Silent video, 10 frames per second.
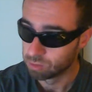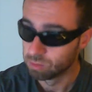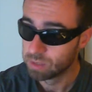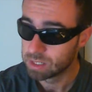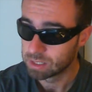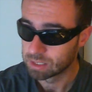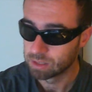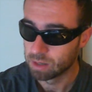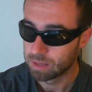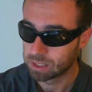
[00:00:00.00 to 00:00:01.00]
who he is, and
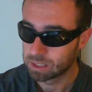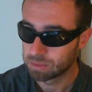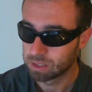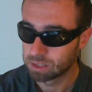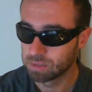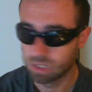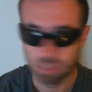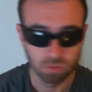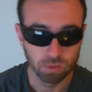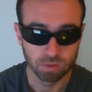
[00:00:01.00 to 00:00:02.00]
that's something that's going to be
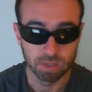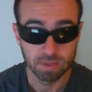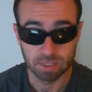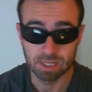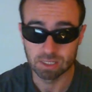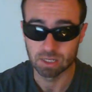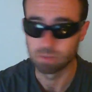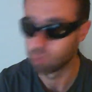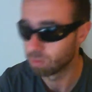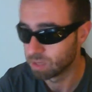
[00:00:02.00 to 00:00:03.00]
explored in this season,
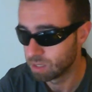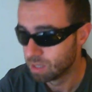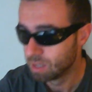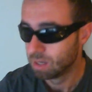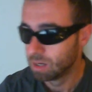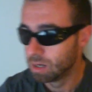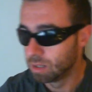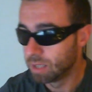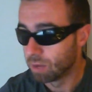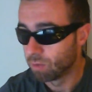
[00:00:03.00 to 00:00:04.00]
and probably
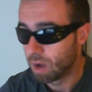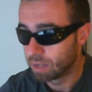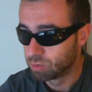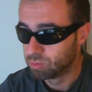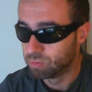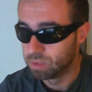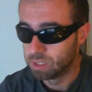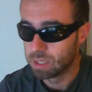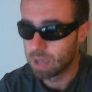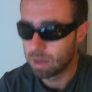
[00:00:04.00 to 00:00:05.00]
right to
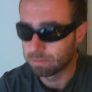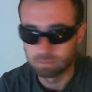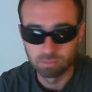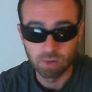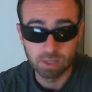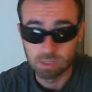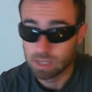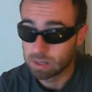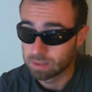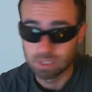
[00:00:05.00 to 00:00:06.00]
the
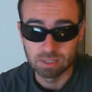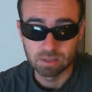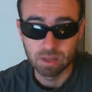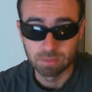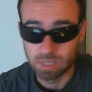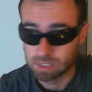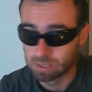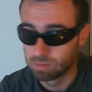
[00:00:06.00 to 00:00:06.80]
end of the season, I'm guessing.